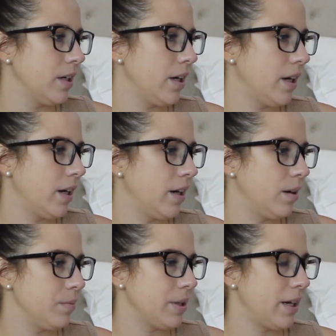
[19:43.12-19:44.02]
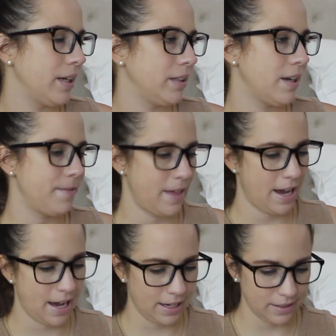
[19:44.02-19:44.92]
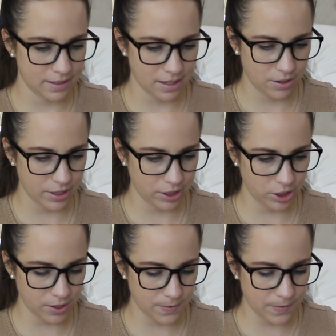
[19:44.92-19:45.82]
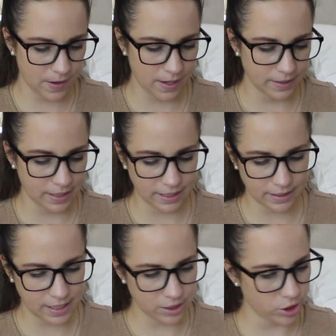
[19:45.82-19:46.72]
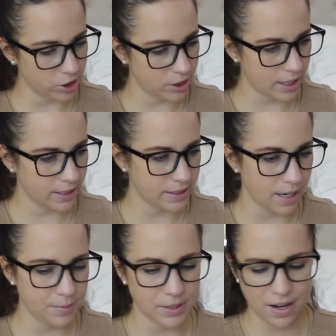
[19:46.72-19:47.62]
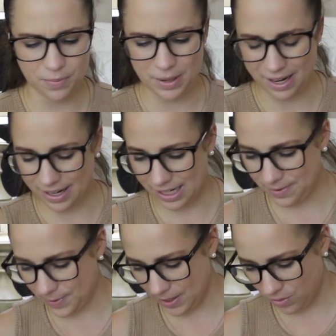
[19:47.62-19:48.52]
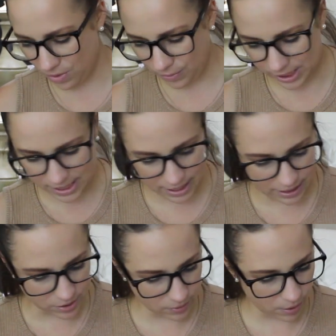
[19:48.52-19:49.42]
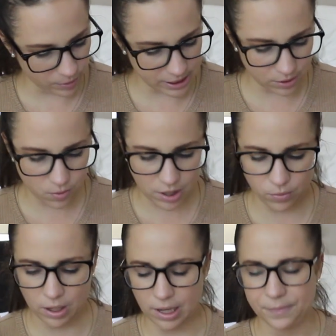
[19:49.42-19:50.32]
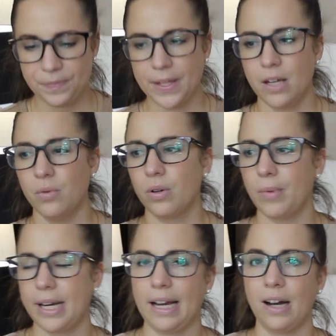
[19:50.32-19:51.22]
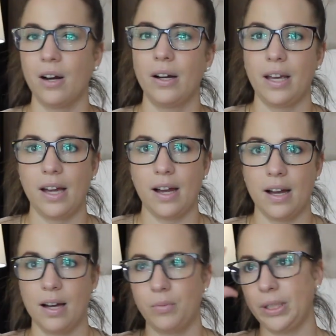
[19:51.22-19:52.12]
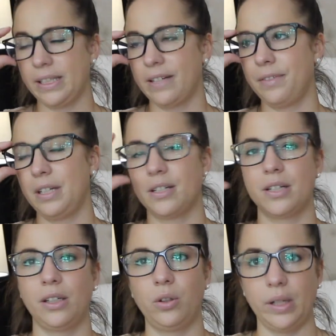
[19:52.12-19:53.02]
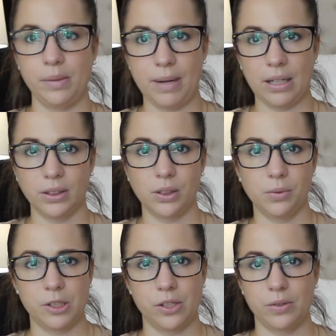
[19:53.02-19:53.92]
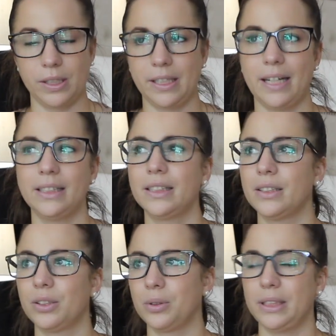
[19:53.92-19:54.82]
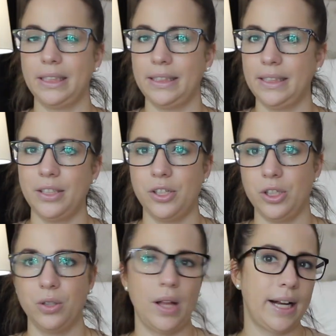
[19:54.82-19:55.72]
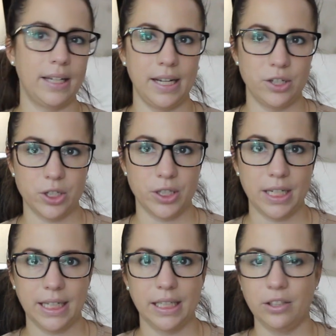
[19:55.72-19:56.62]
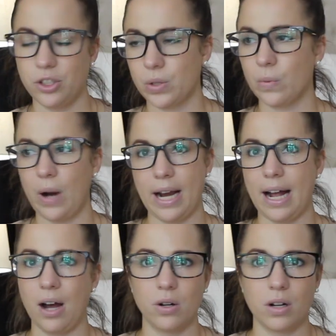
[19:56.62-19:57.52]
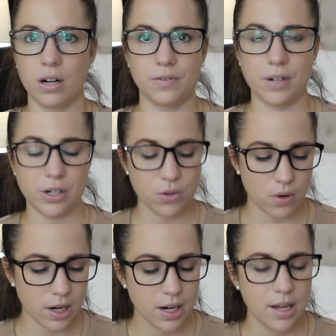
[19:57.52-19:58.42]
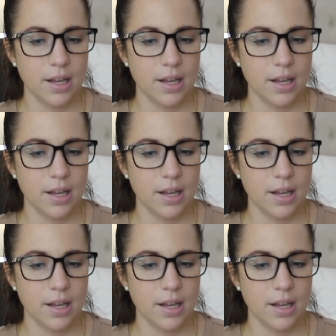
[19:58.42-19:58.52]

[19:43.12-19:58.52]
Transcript: I love that. So it's just fun, like nature study type stuff, but I can't find the one we did. I swear we did one where we went out We live near Greenbelt, which is really nice. So it's really easy to do like a nature study just right out our front door.